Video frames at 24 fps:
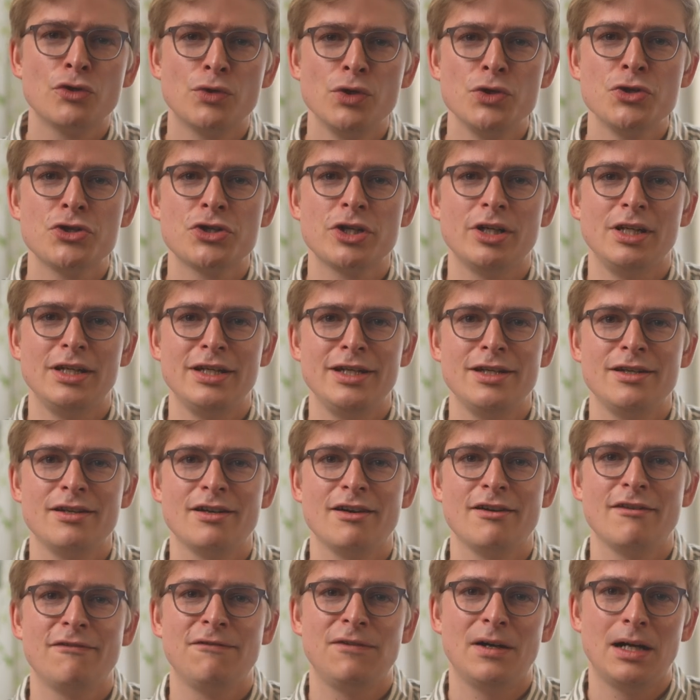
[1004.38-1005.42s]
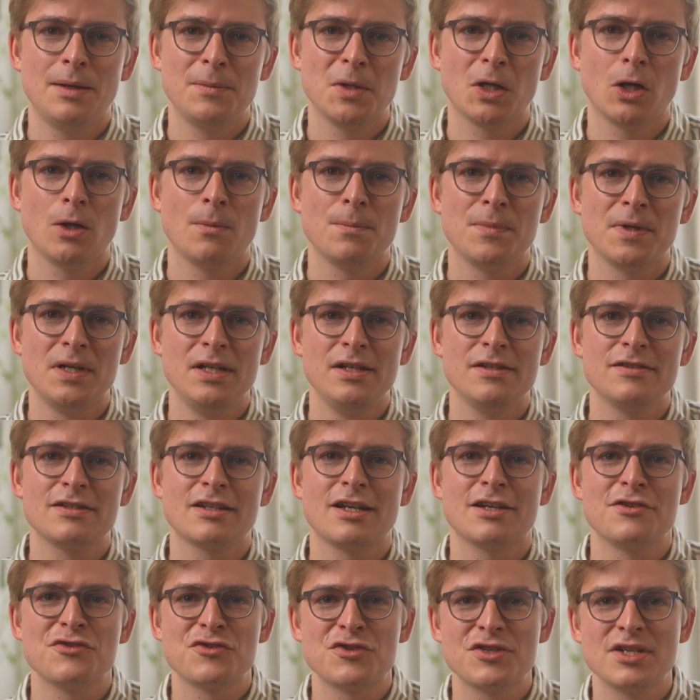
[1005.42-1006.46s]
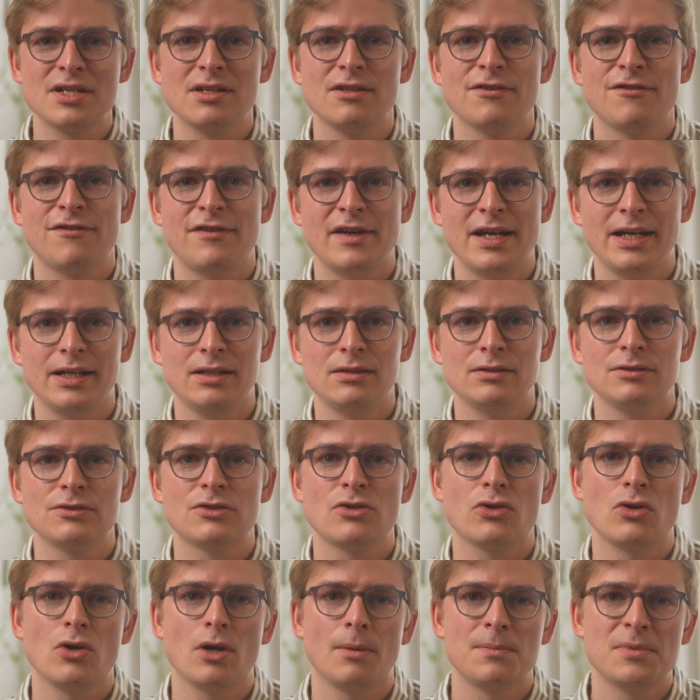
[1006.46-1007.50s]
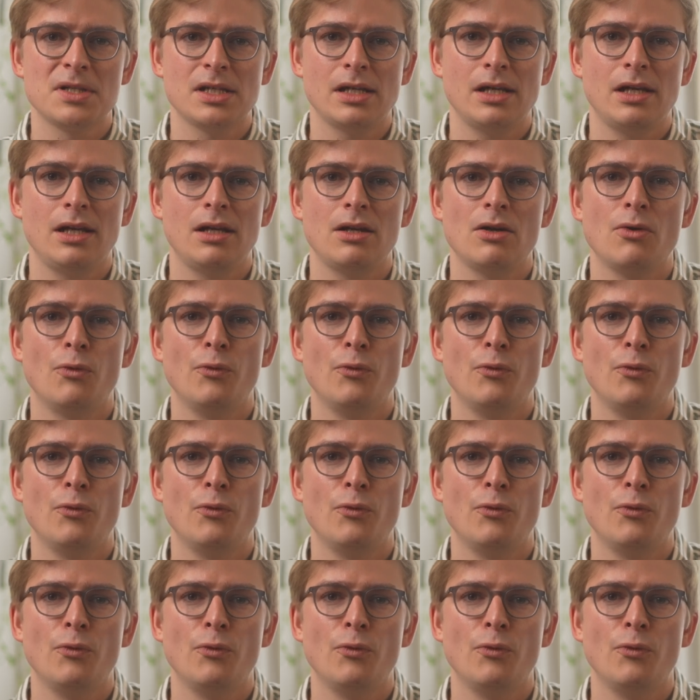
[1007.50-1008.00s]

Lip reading: Crucially, pharma companies can still fail to obtain